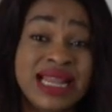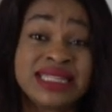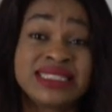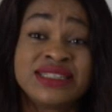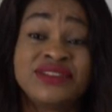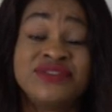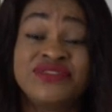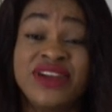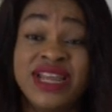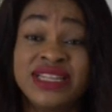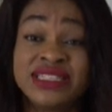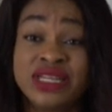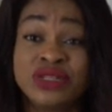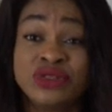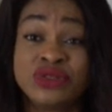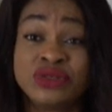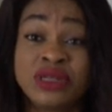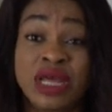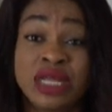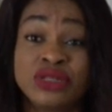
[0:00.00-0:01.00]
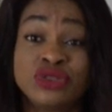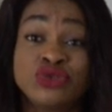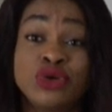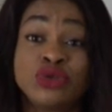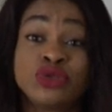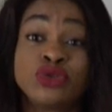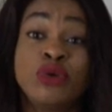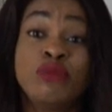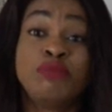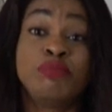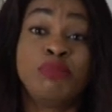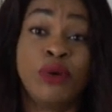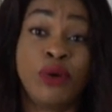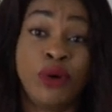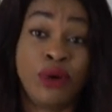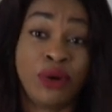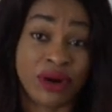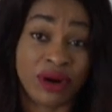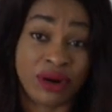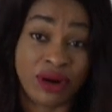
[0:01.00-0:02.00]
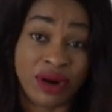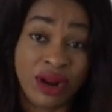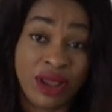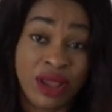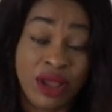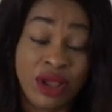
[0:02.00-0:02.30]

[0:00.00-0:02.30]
that invited you that you're so poor,